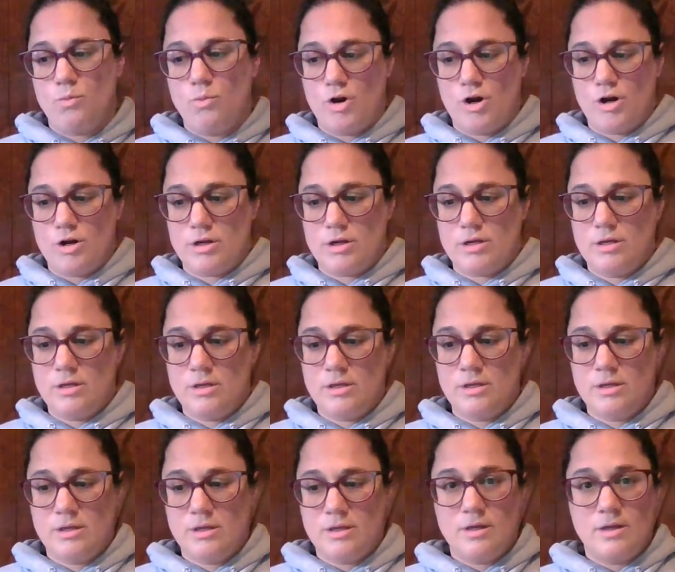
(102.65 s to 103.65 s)
work?
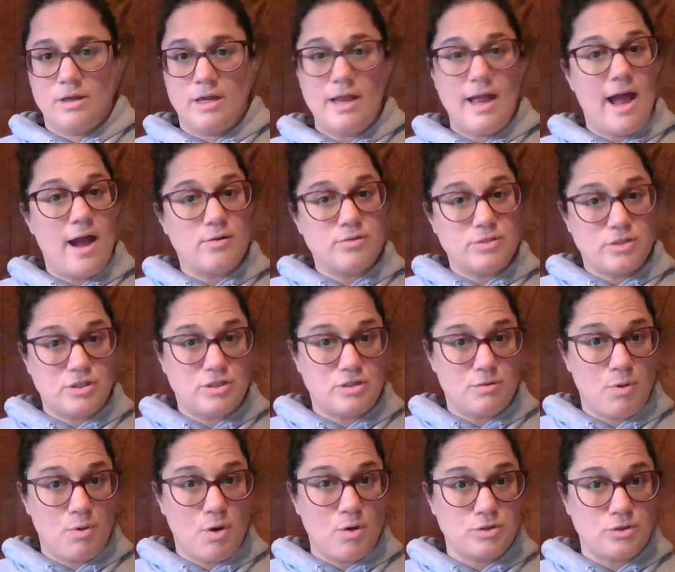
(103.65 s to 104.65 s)
How is it
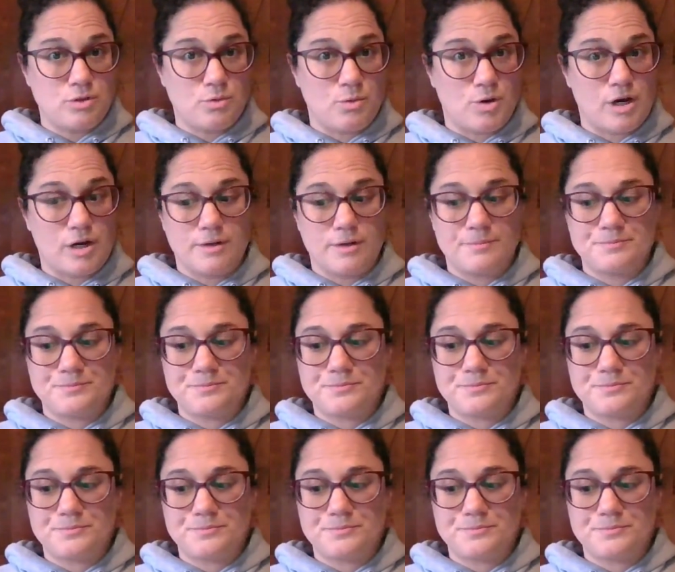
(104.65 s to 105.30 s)
supposed to work?